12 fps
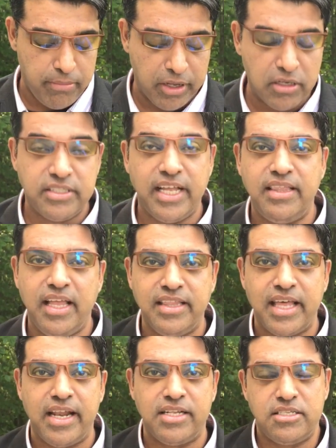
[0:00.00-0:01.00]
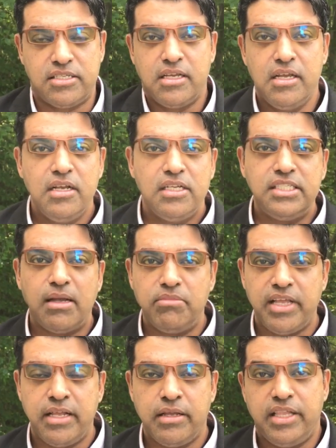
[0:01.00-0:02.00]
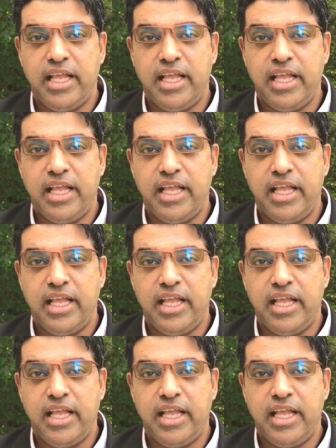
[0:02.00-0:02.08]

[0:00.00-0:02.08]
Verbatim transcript: because they think that it's something,